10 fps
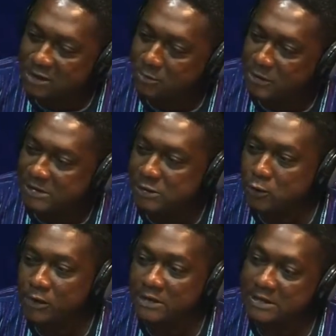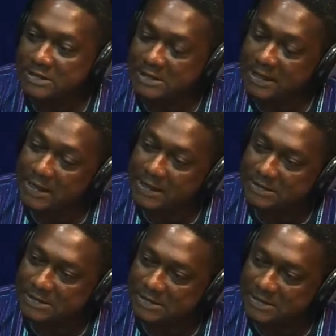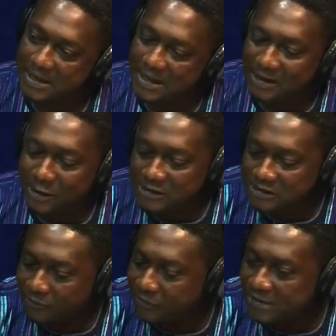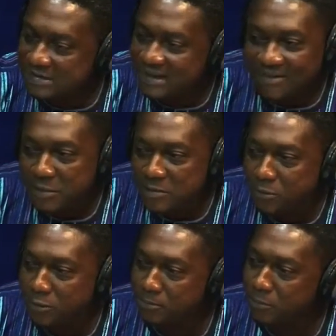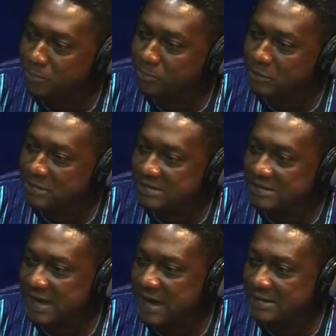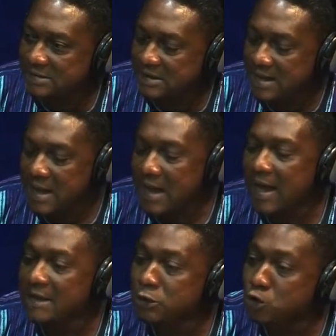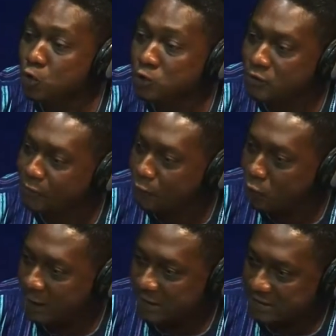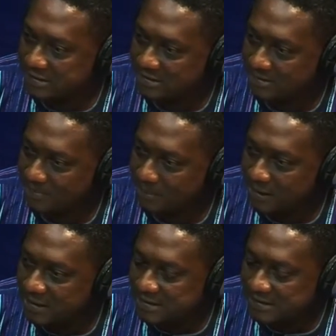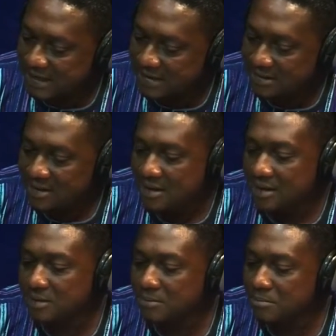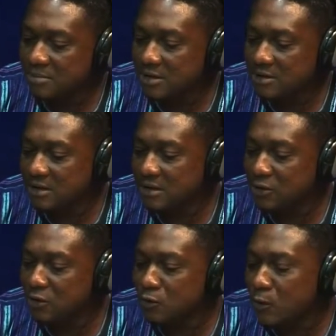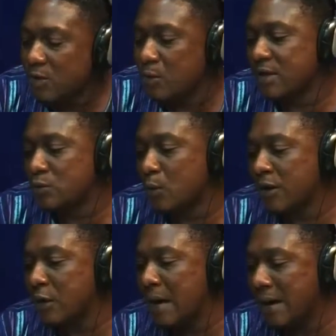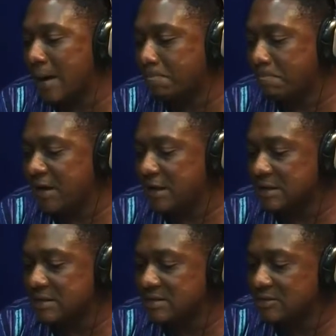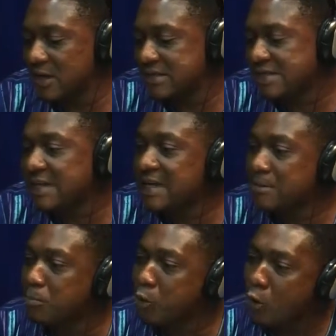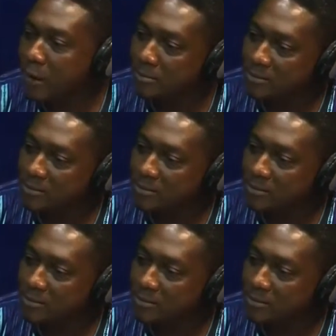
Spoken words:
not been so in this case. Lots of things have been politicized. And don't forget, you understand, you know, when you are campaigning, you are singing poem.